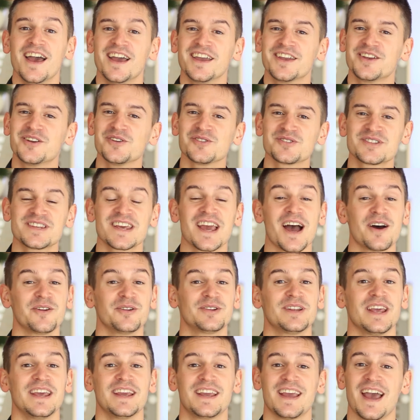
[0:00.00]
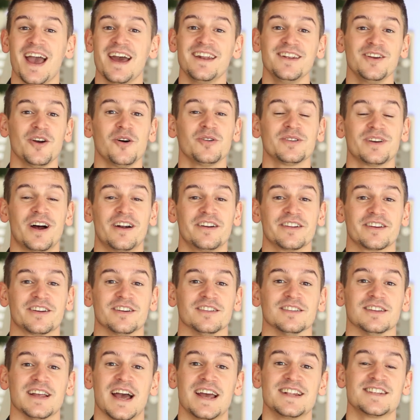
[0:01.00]
You'll see how to take any old
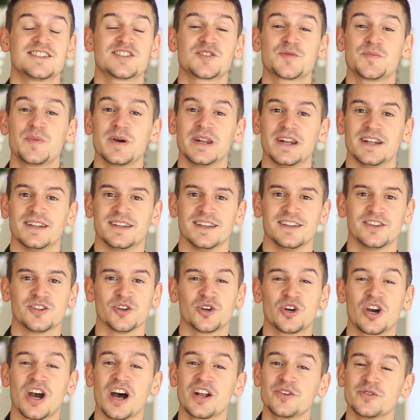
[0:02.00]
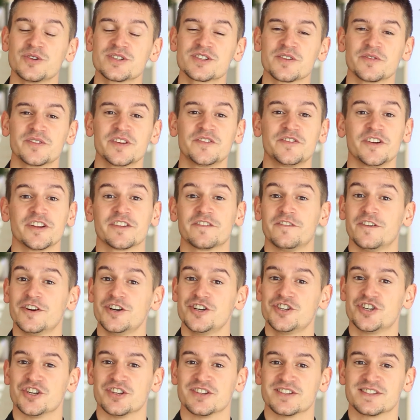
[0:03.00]
article and spin it into hundreds of different
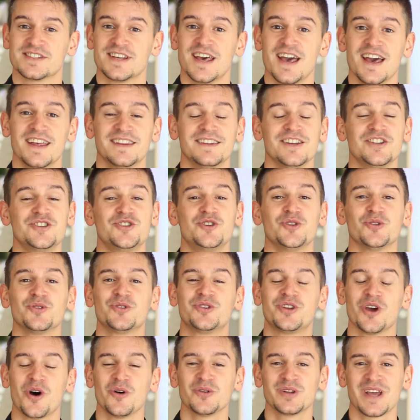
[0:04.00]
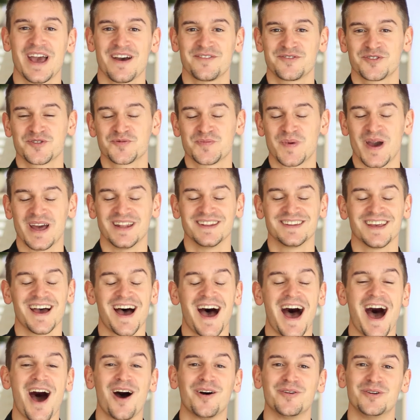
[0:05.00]
versions that you don't have to spend
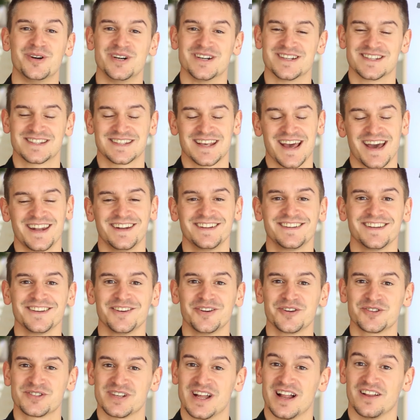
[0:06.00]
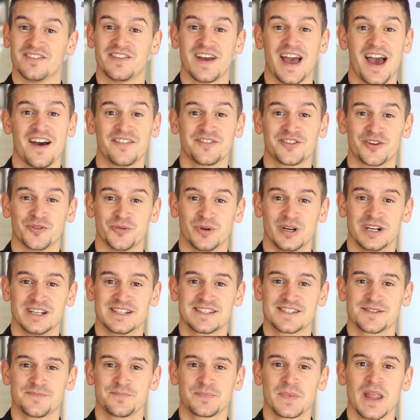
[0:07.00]
hours editing yourself
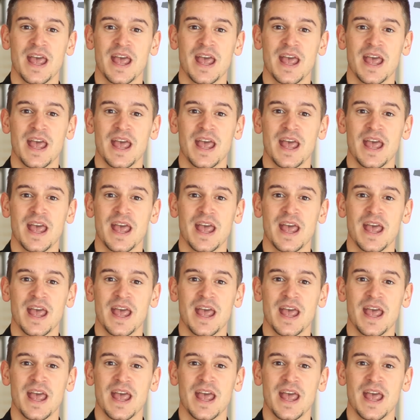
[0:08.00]
afterwards.